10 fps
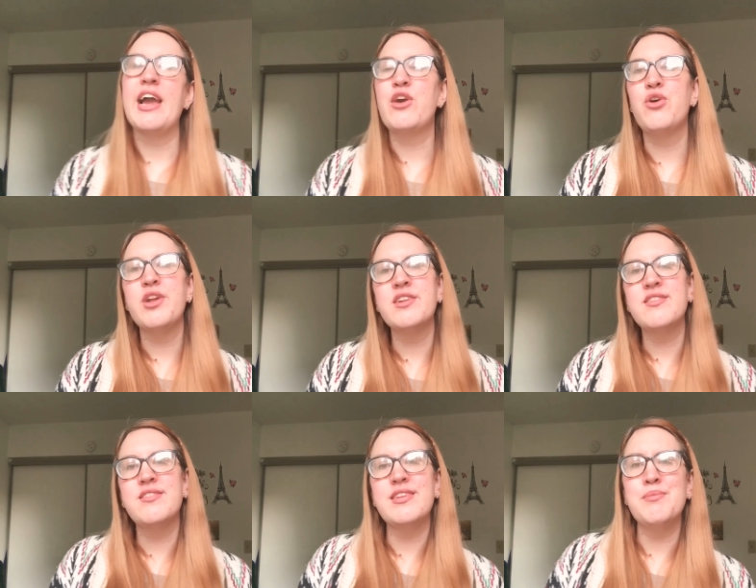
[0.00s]
couldn't
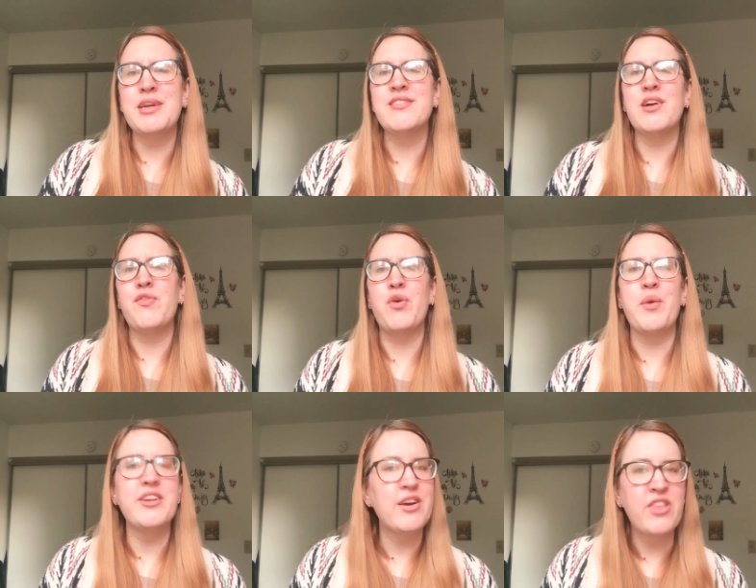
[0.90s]
see myself
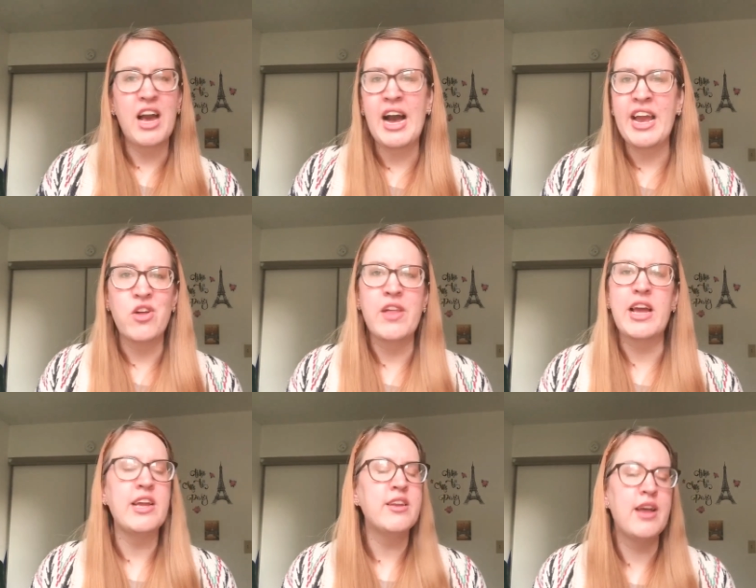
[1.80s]
going down the aisle.
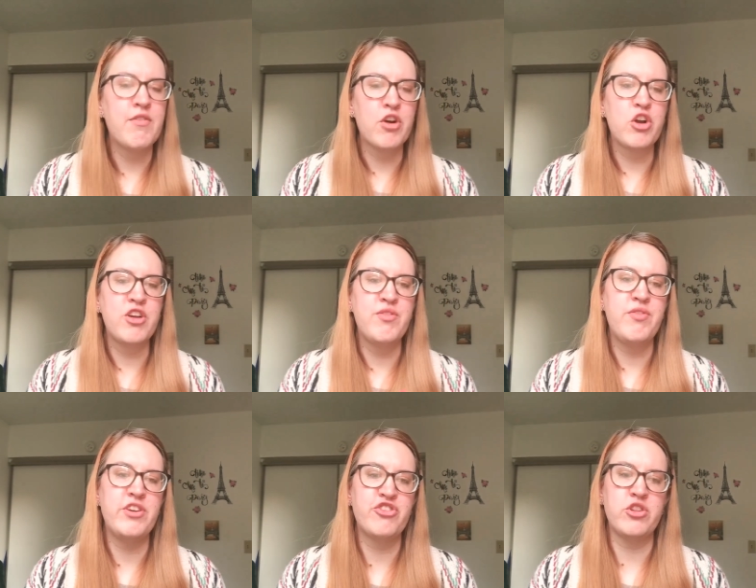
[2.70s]
Like I never could
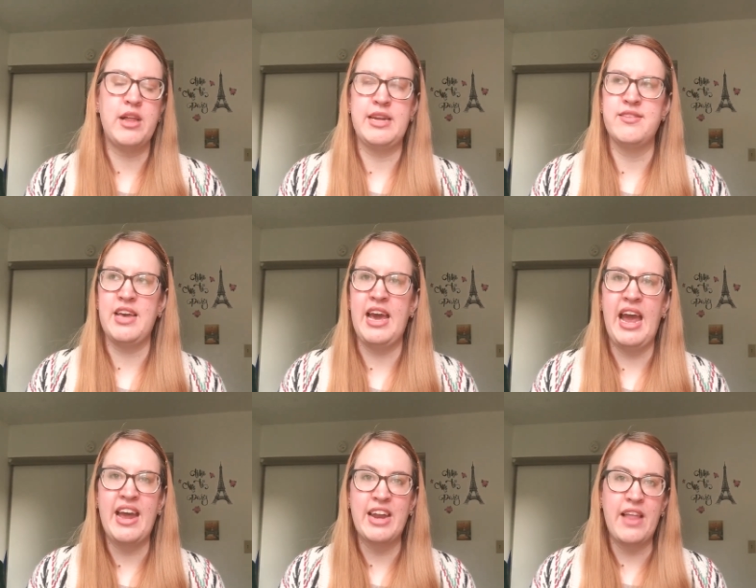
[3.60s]
visualize it.
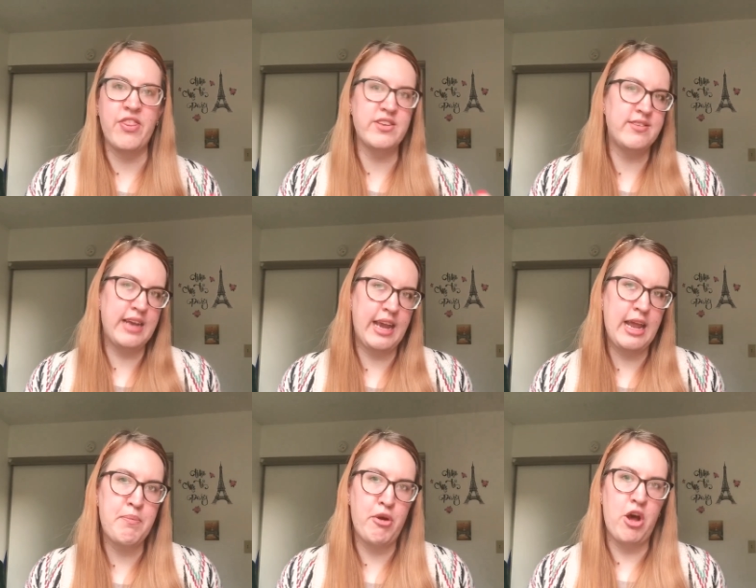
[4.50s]
And the second
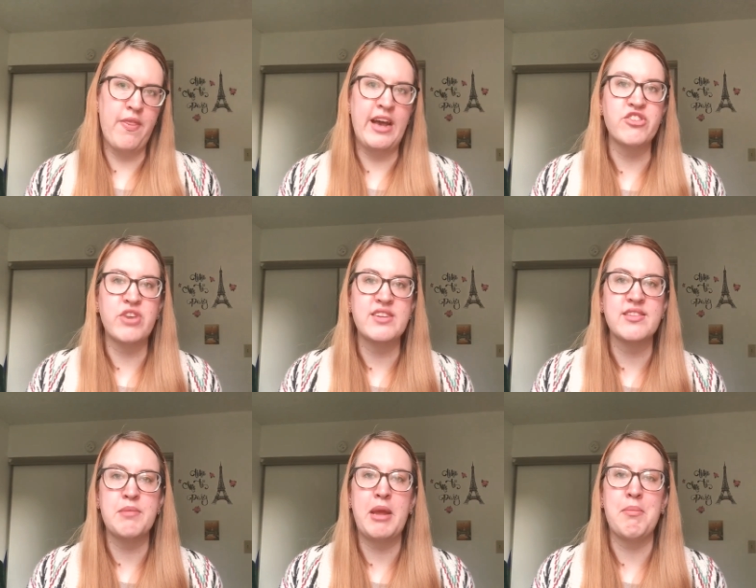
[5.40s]
I put on that dress
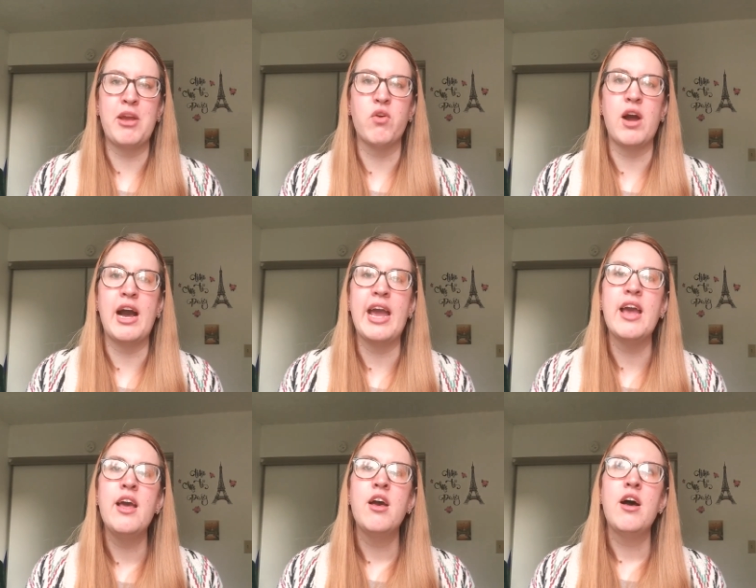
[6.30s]
that made me cry,
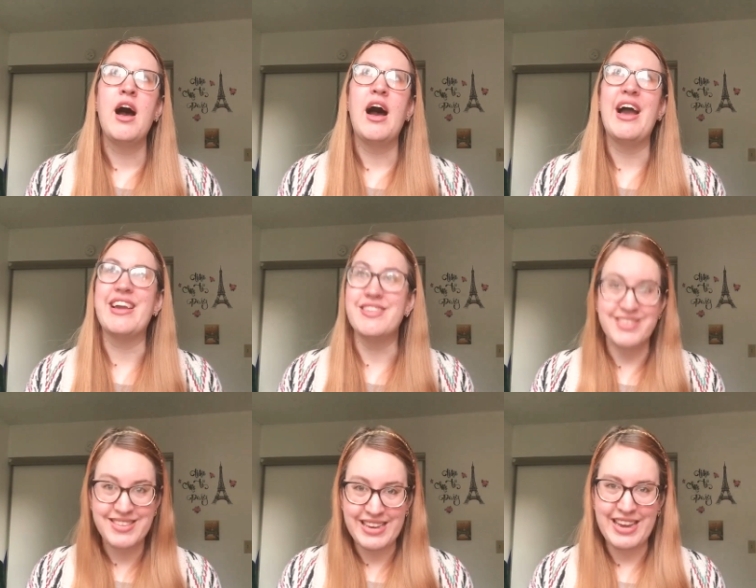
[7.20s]
I could
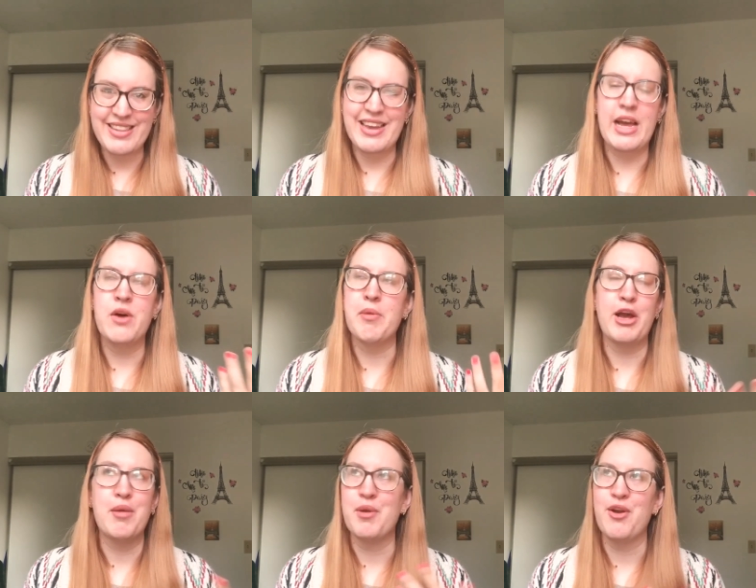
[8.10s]
see it. Like, oh my
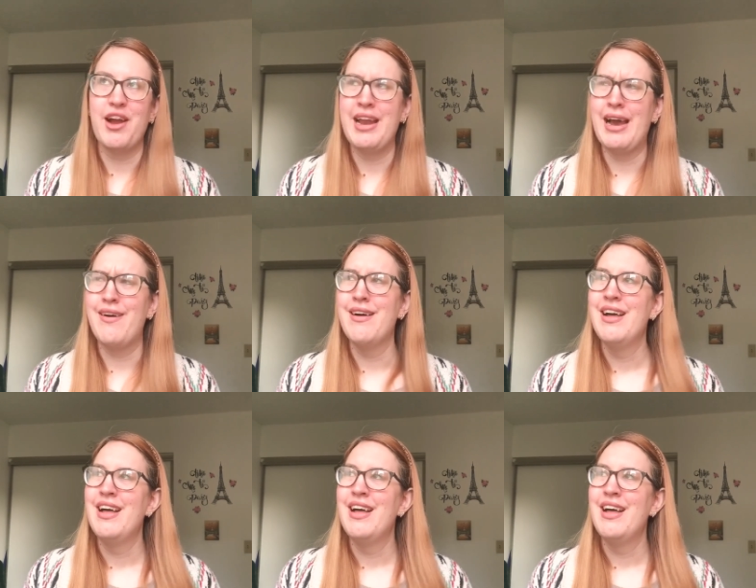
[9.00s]
God, I'm gonna cry now.